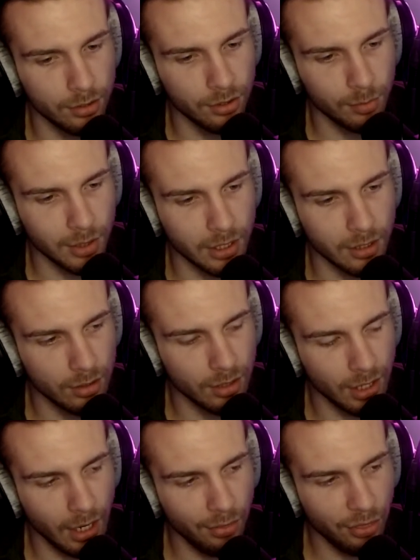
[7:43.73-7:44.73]
Something
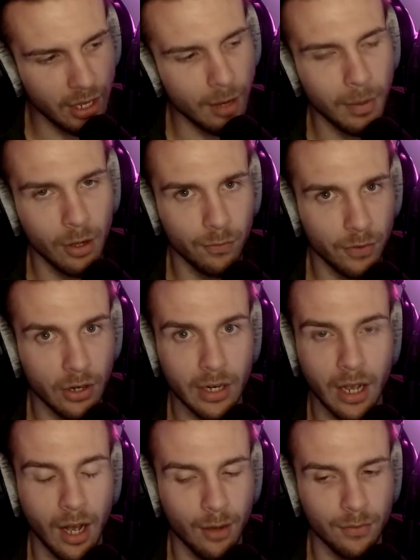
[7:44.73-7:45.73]
that I think about
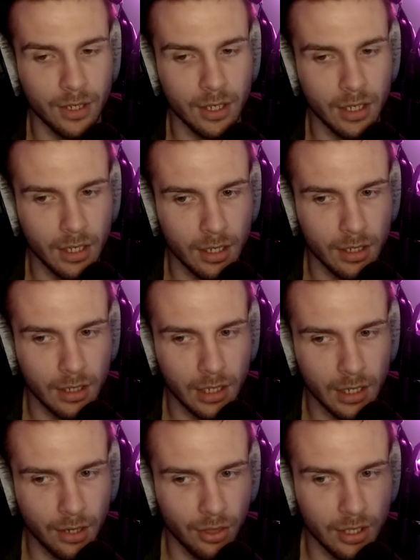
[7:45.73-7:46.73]
very often,
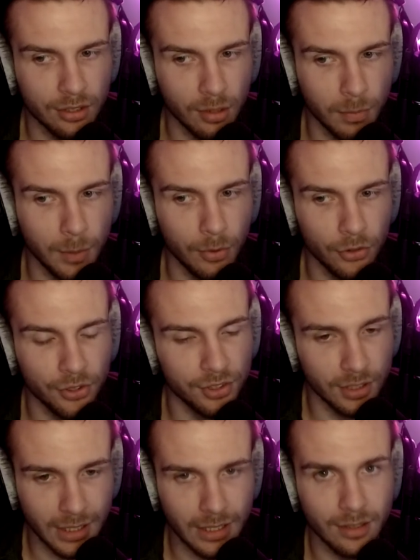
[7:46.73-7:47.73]
and I think some people just
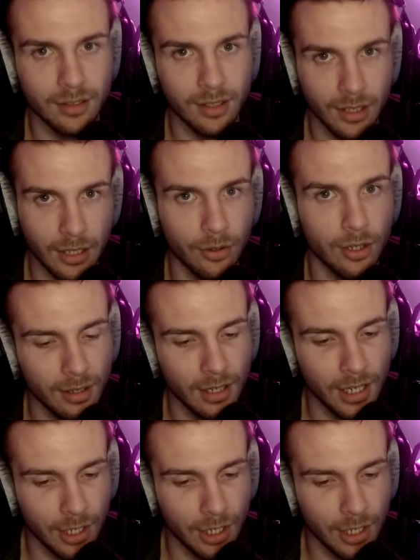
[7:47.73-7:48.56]
need to hear it.